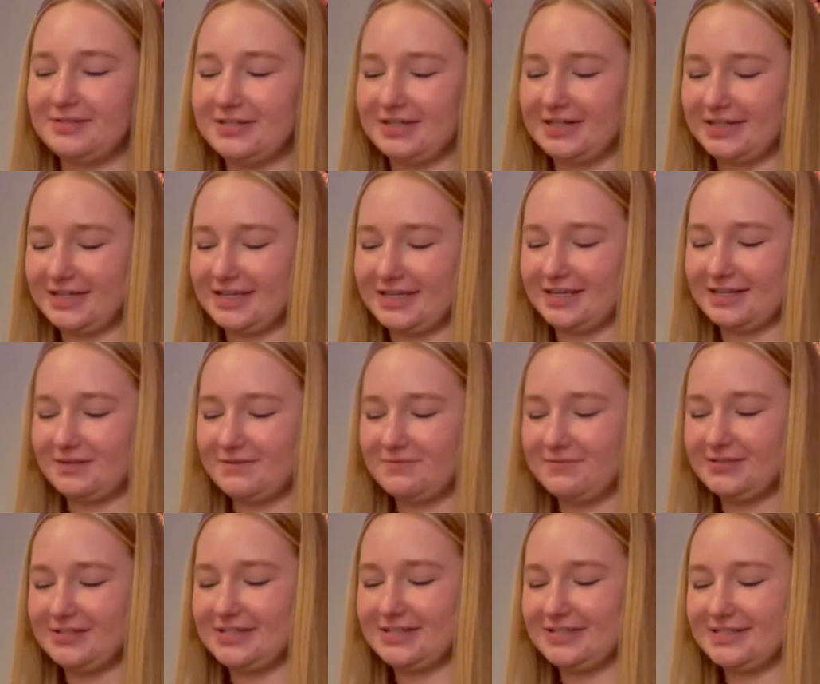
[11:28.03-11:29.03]
Dunkin',
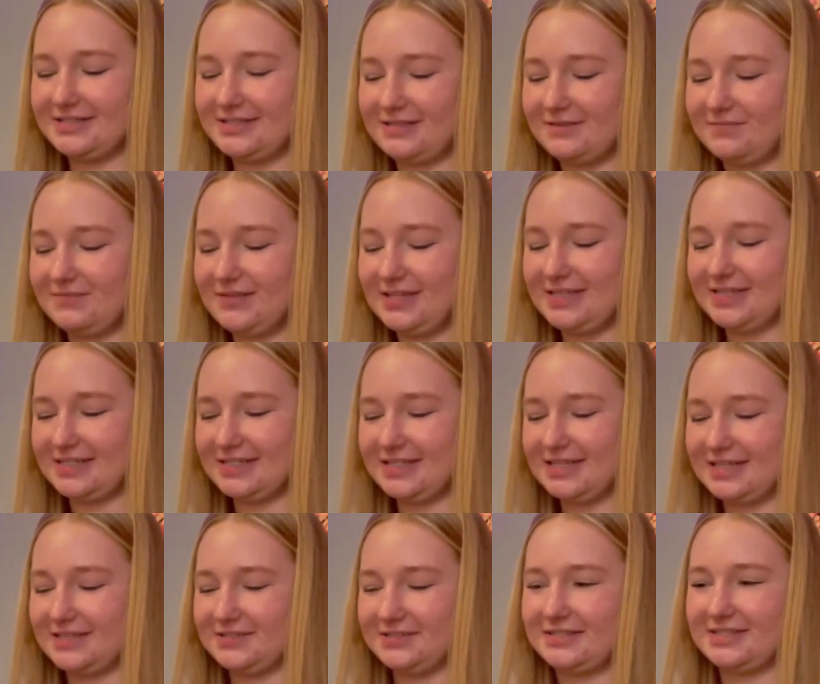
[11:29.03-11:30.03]
which is amazing.
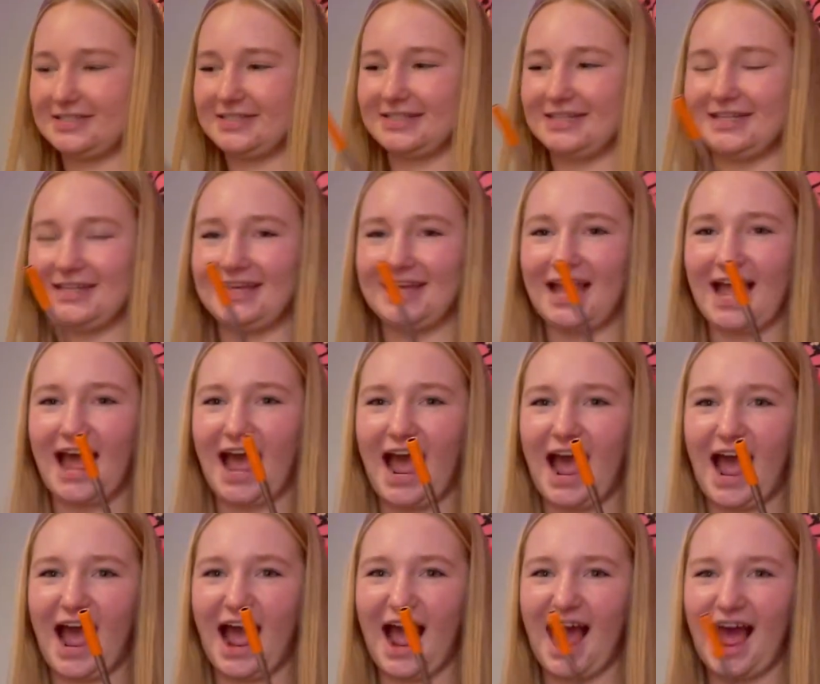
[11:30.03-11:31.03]
It looks,
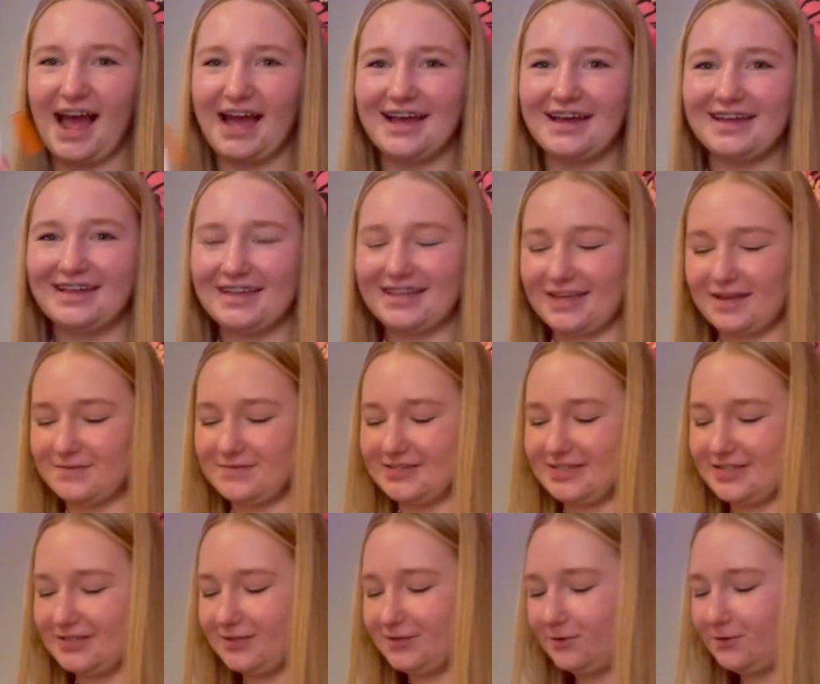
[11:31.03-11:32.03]
it comes
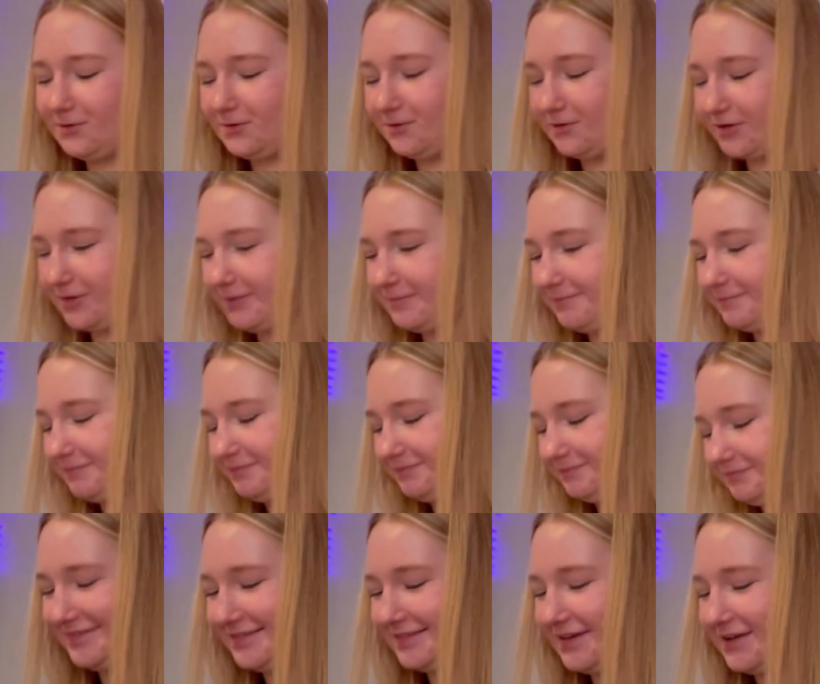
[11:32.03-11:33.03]
in a little holder.
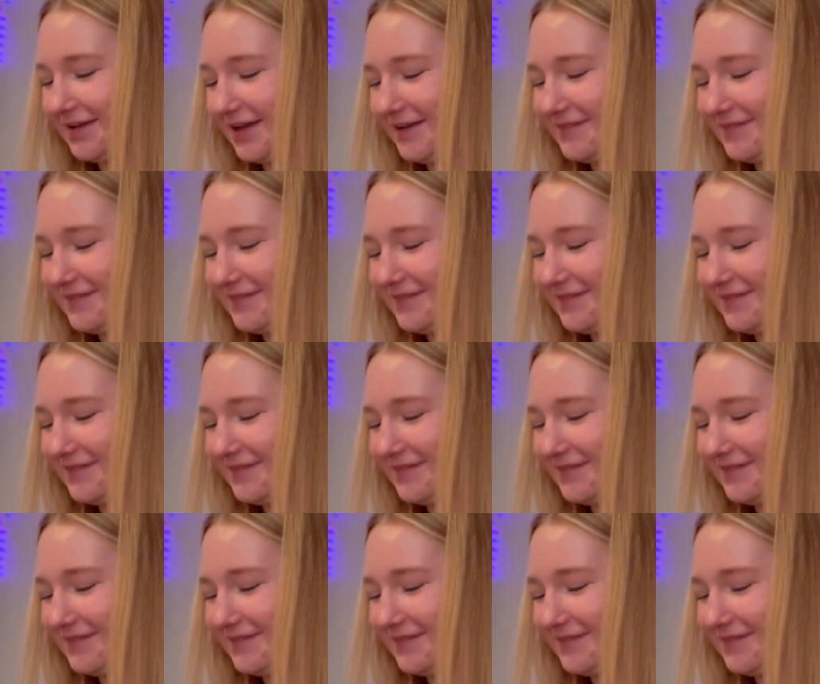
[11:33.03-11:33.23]
Okay.